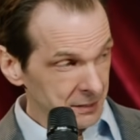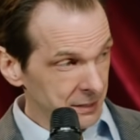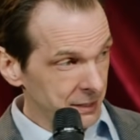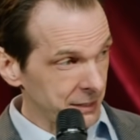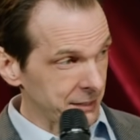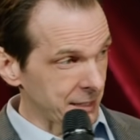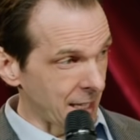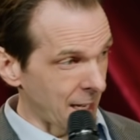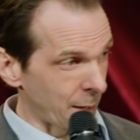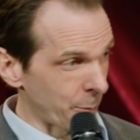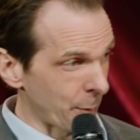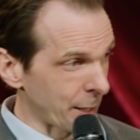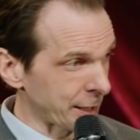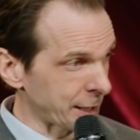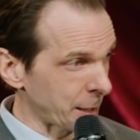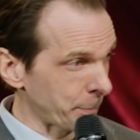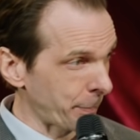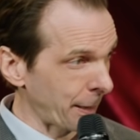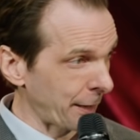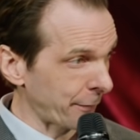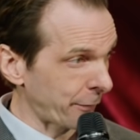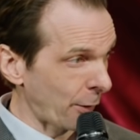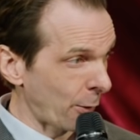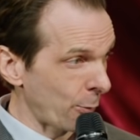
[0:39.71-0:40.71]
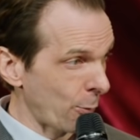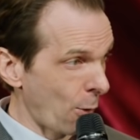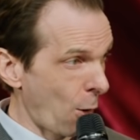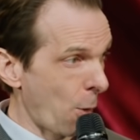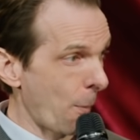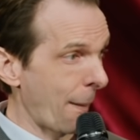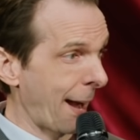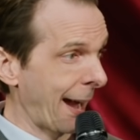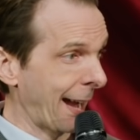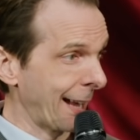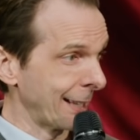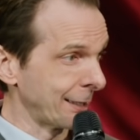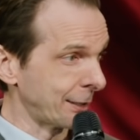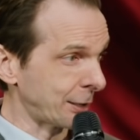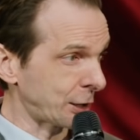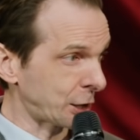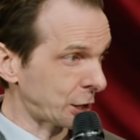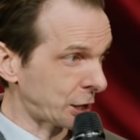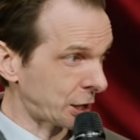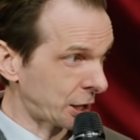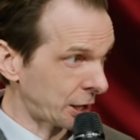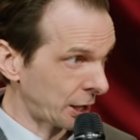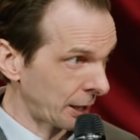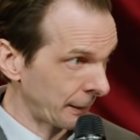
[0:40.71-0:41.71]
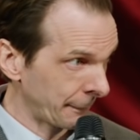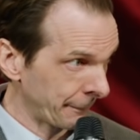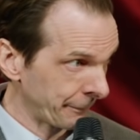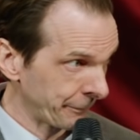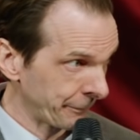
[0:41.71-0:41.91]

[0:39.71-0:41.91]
Not a recipe for romance.